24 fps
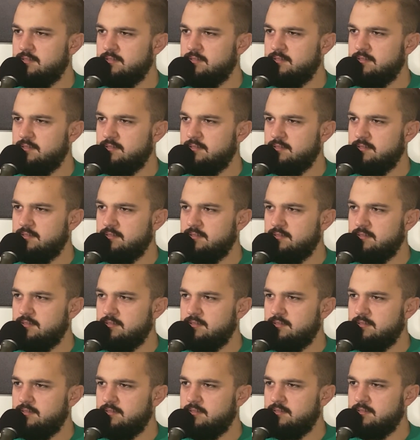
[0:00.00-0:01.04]

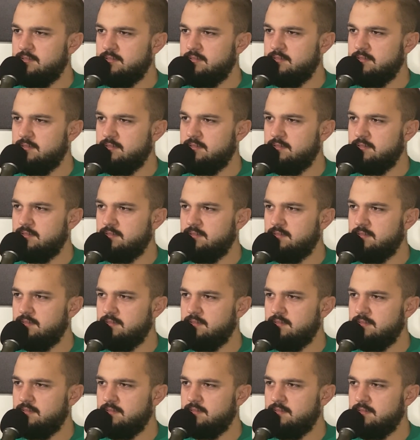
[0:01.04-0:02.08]

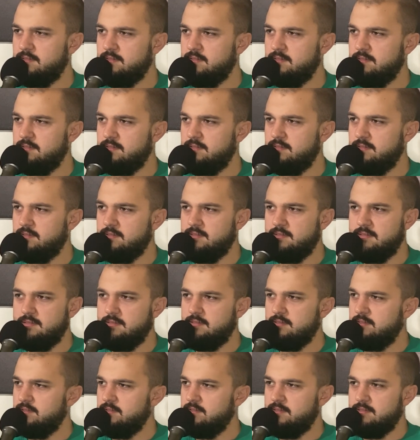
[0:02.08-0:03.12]

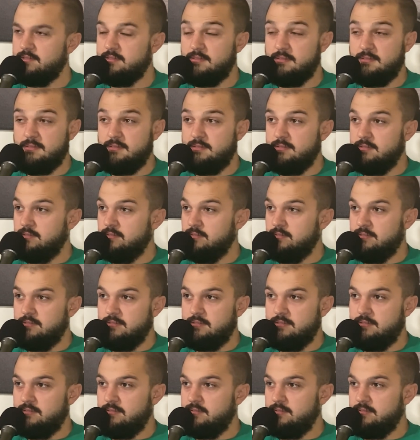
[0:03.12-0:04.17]

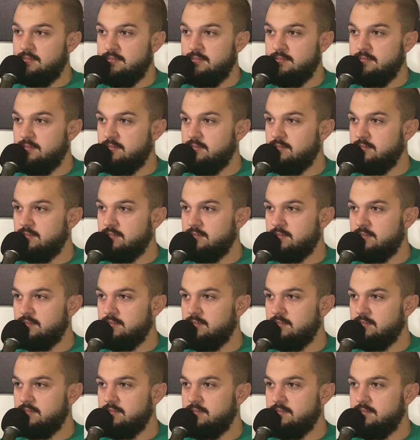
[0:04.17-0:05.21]

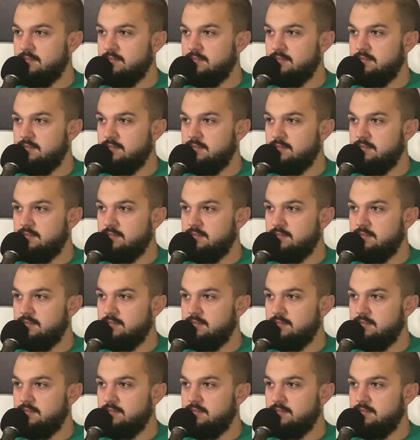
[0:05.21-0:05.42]
(not speaking)